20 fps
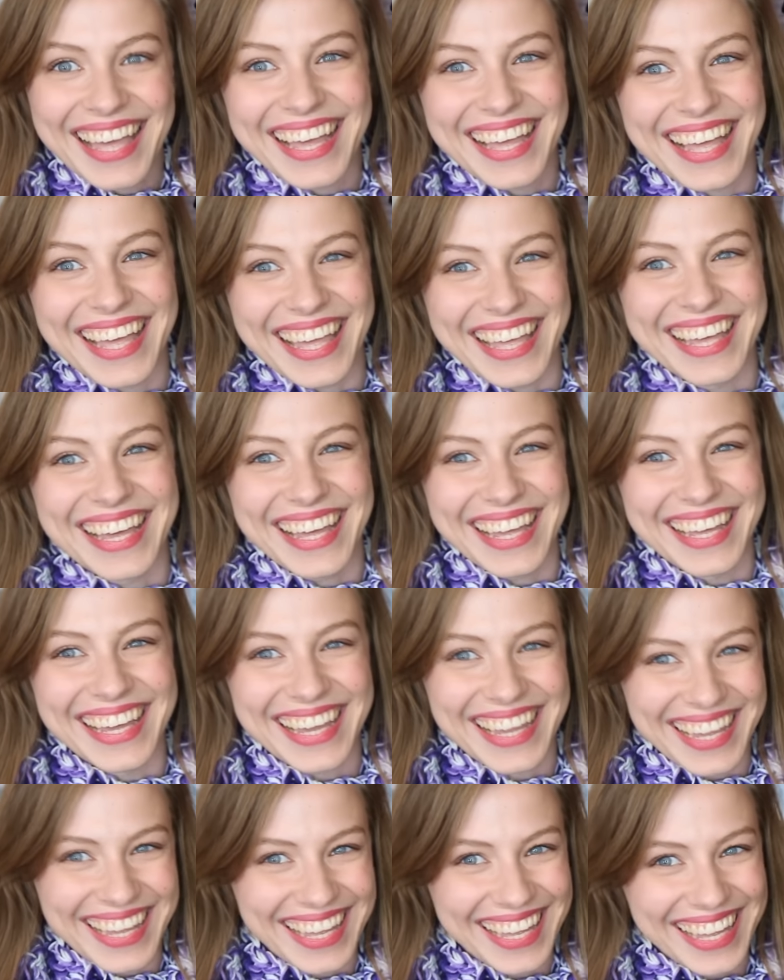mine.
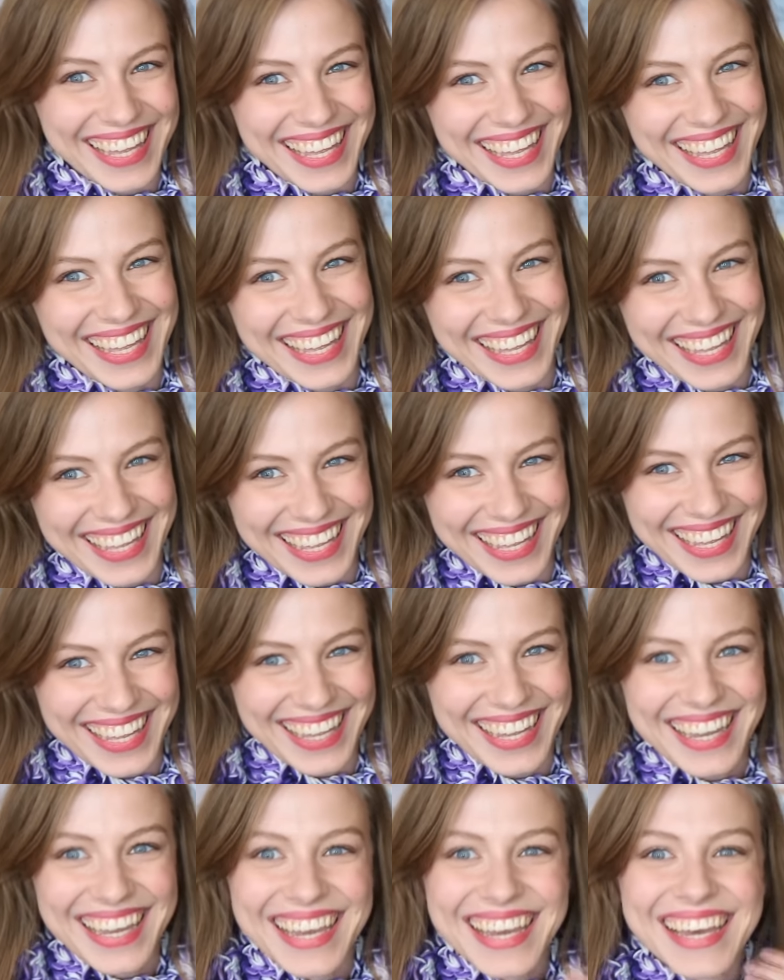I'm
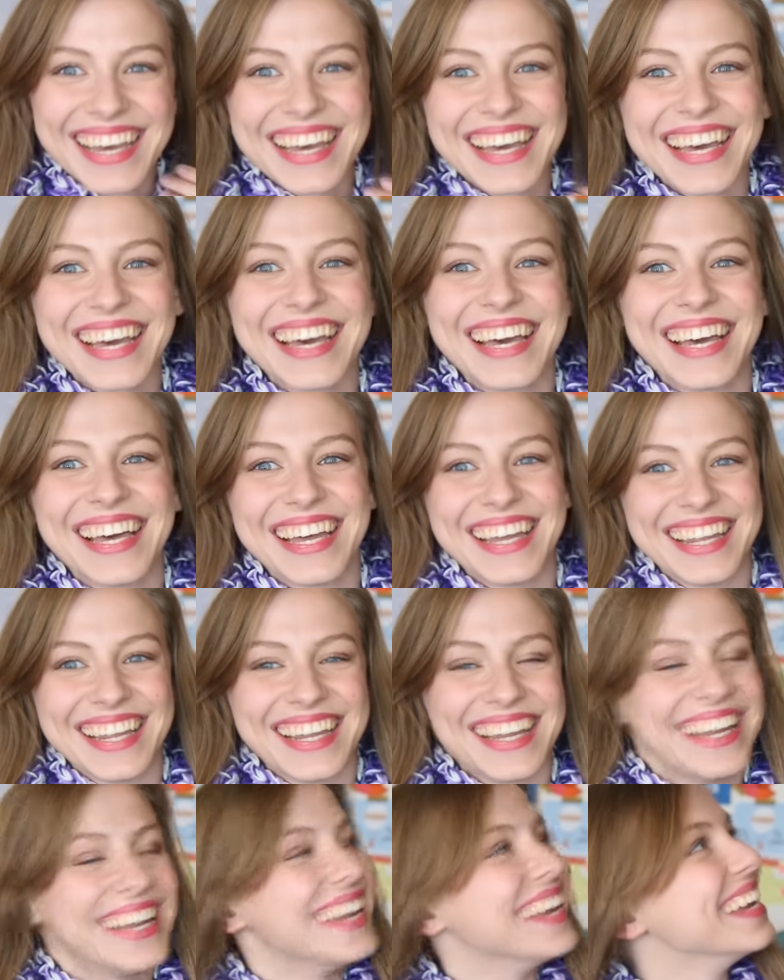wearing this for the rest of the
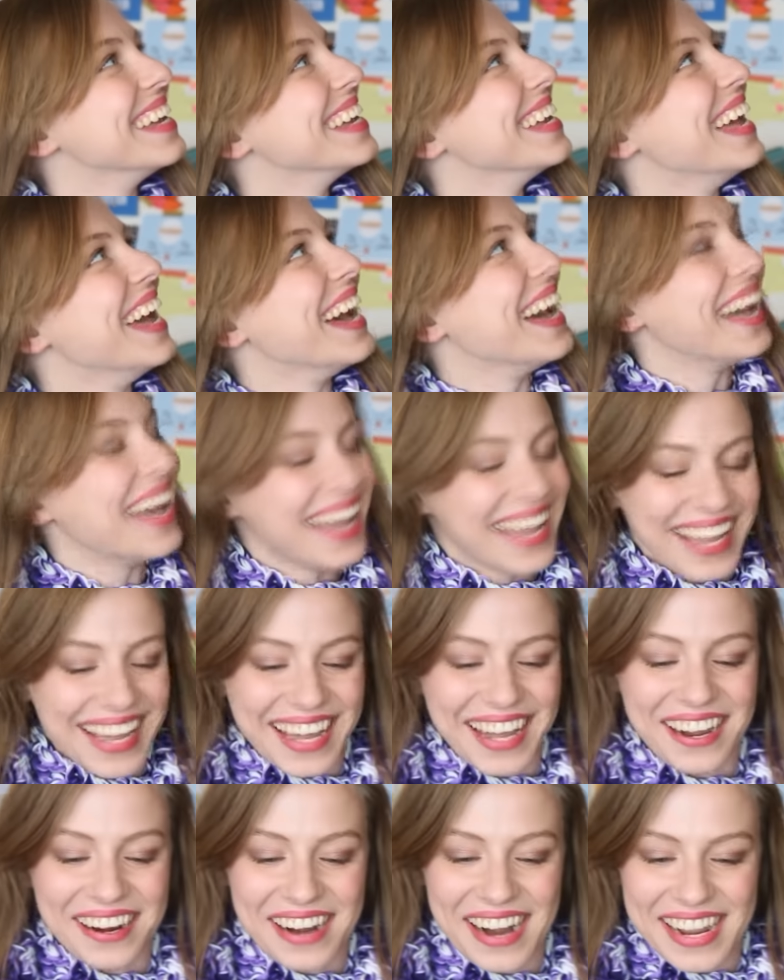day. Yeah.
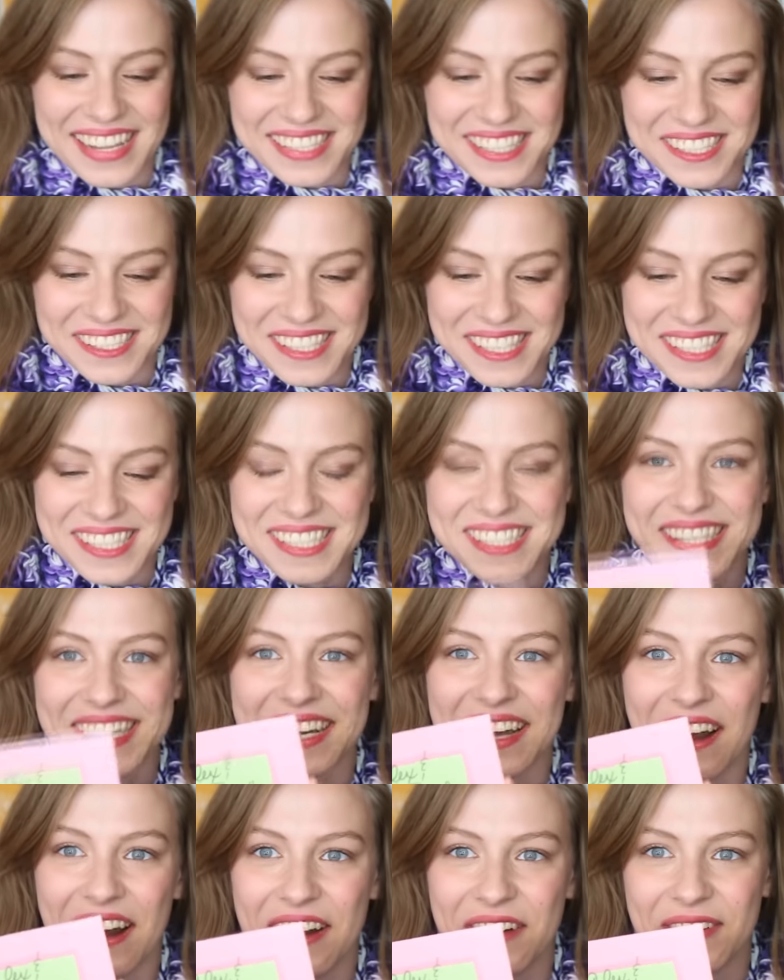All right. So this is the
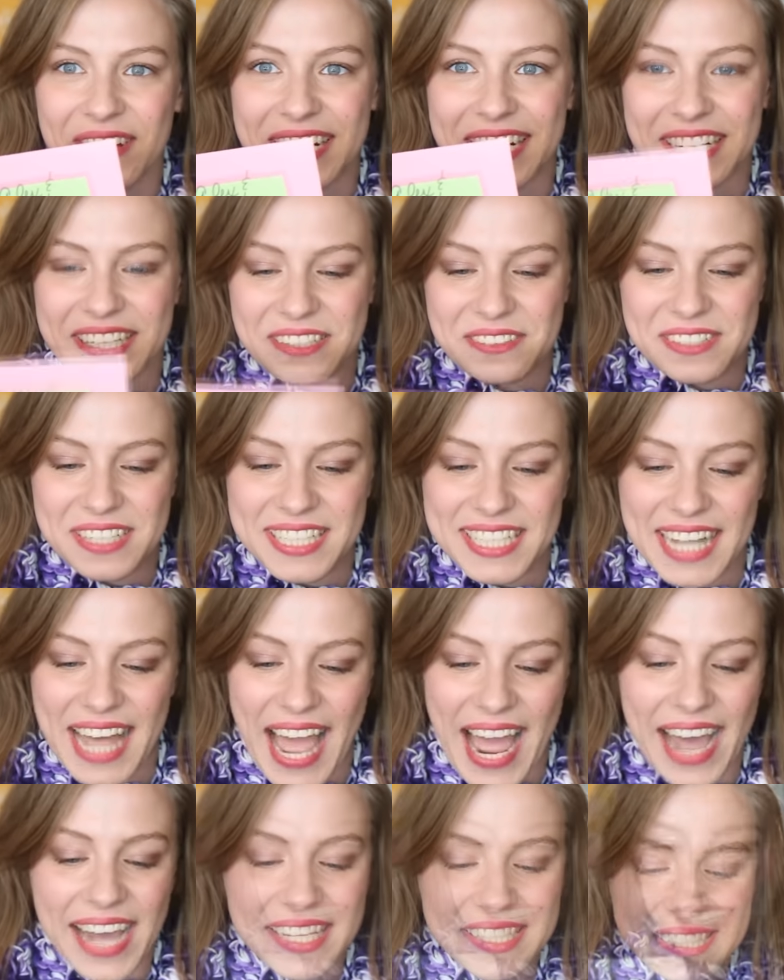card we need to read
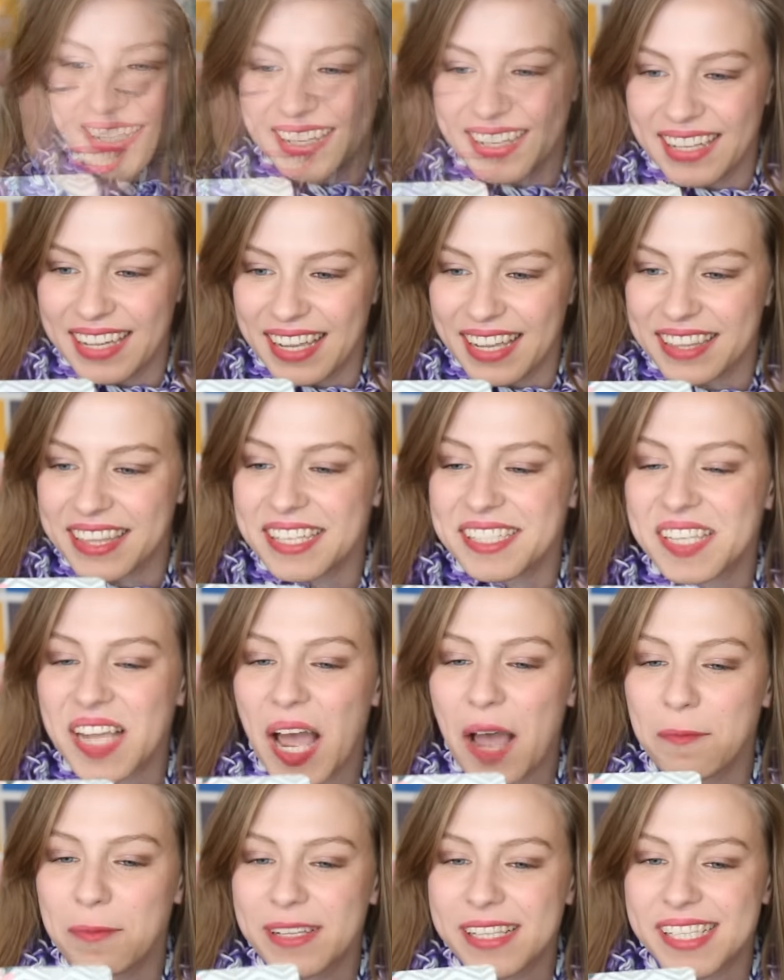last. At the
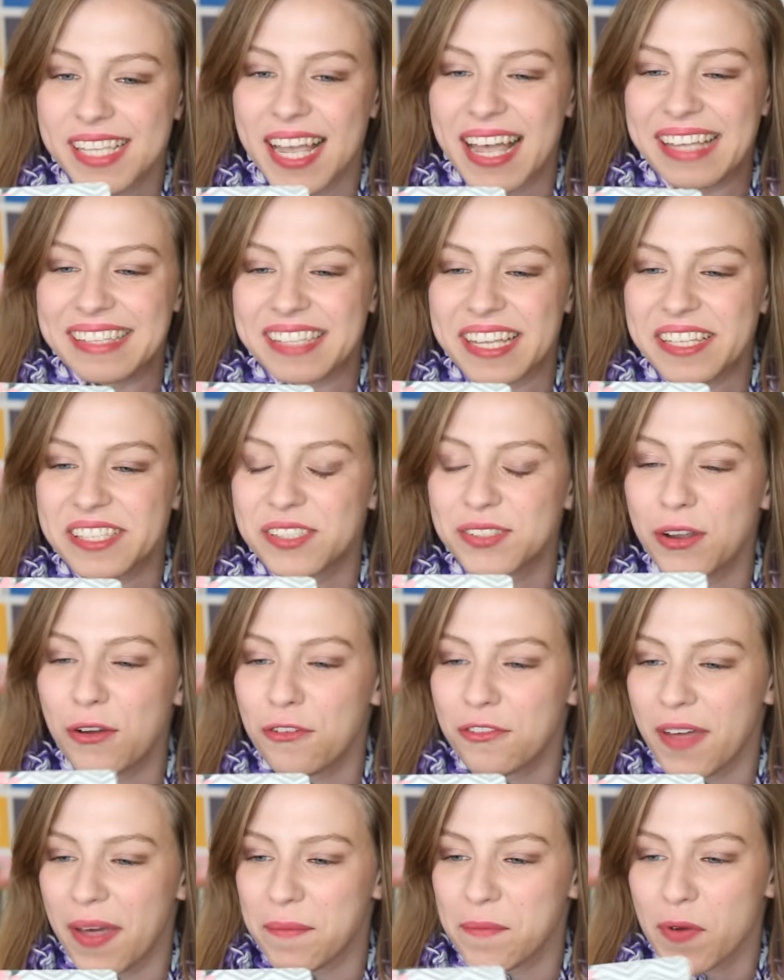top it says, it's
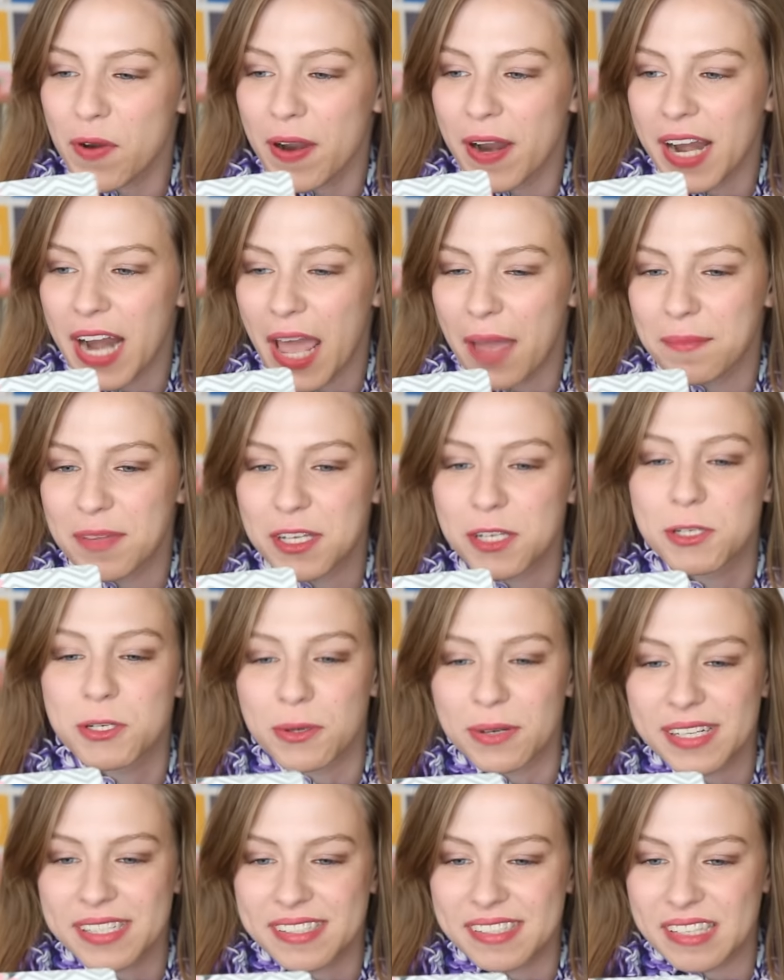November and I'm in
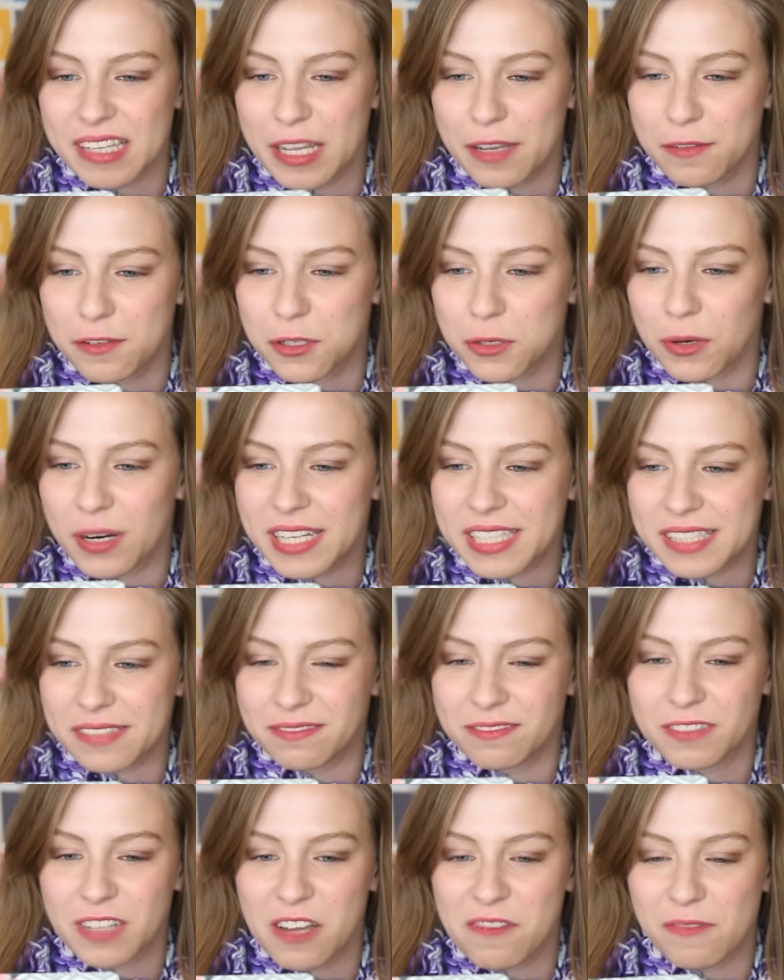short sleeve shorts
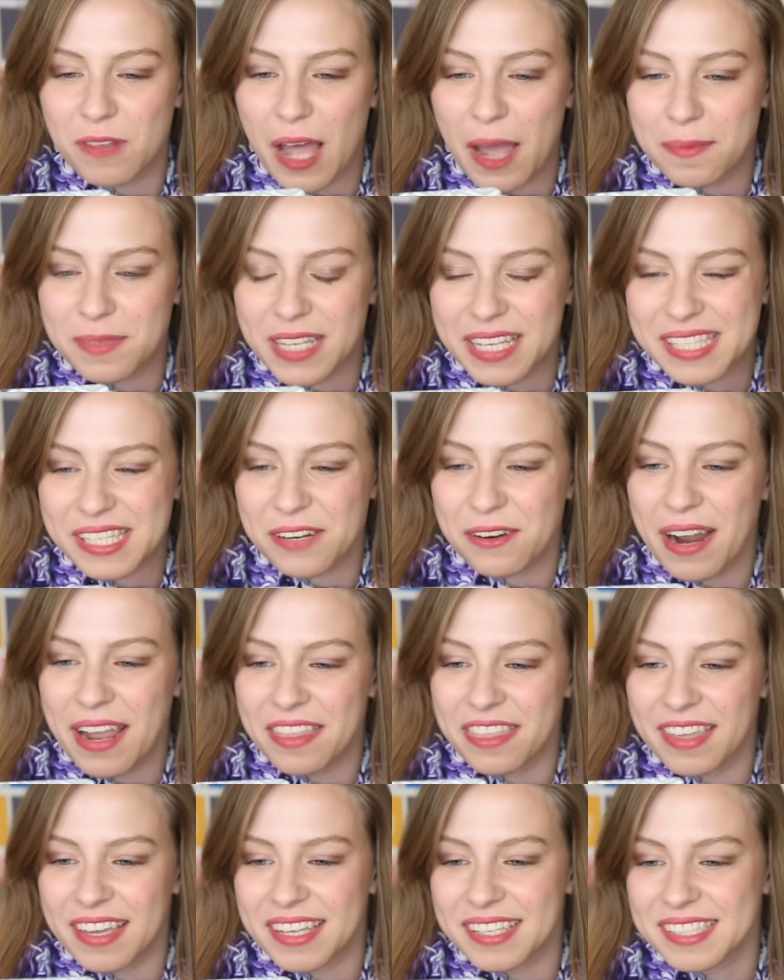and flip-flops as I
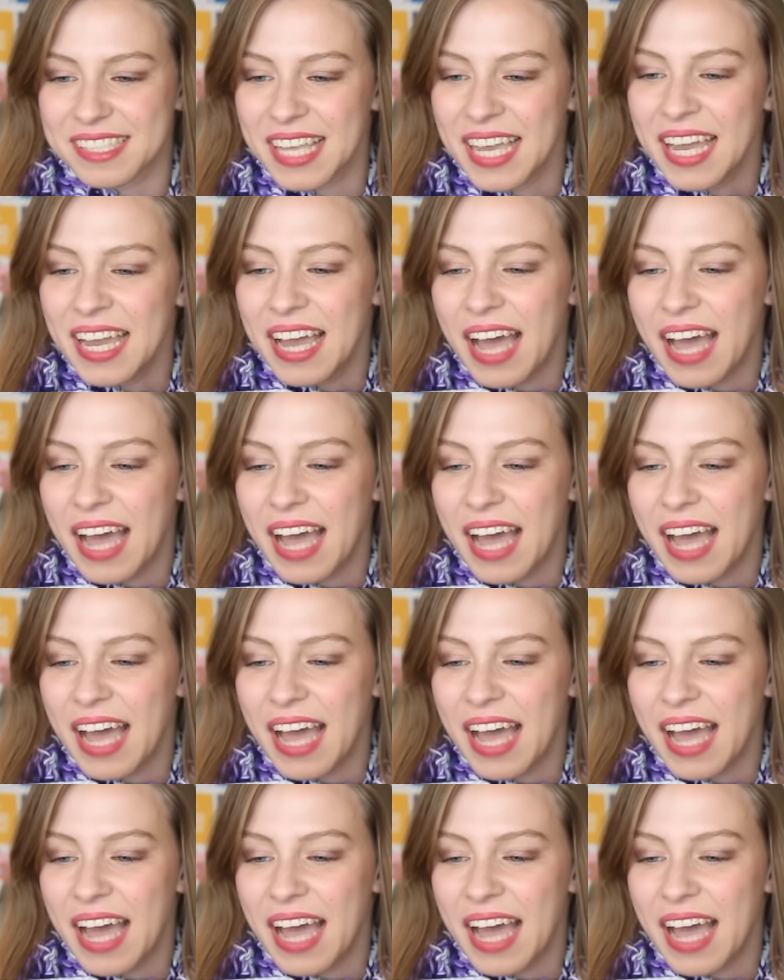write this.